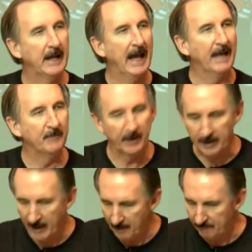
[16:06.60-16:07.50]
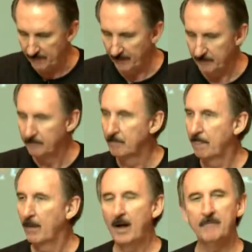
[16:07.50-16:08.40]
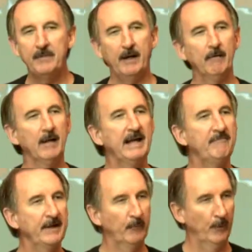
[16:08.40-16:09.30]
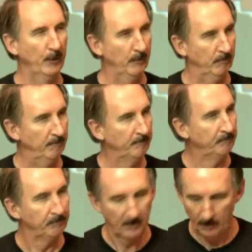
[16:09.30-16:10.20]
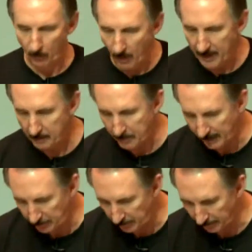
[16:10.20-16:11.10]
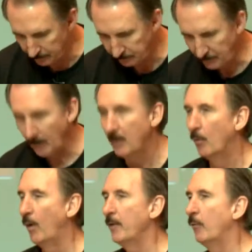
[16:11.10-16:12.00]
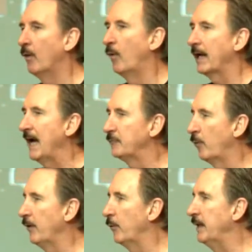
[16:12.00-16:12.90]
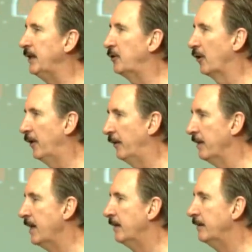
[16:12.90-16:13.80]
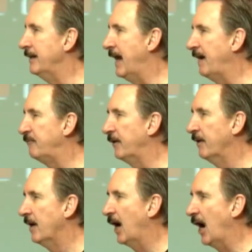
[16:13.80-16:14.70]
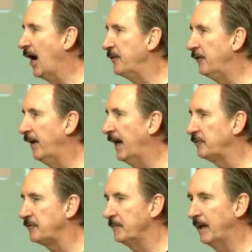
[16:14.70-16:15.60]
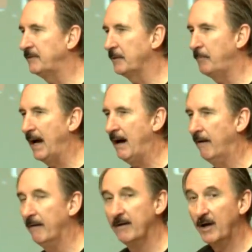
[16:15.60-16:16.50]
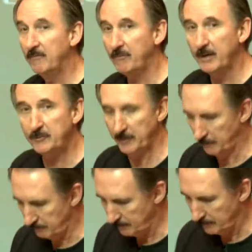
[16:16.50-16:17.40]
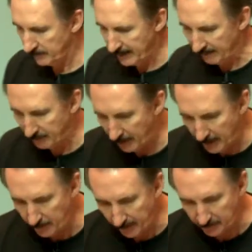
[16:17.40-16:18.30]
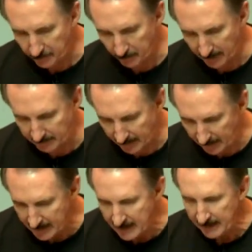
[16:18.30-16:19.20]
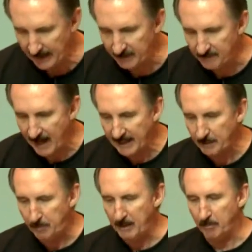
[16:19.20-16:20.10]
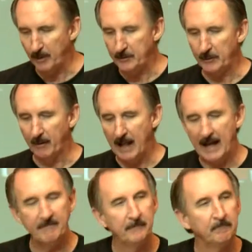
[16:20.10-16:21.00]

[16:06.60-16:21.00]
and the comfort of their living room. What a picture. What do, guys, what do we need to learn? Never underestimate the power of friendship. Never underestimate that. Inviting people into your life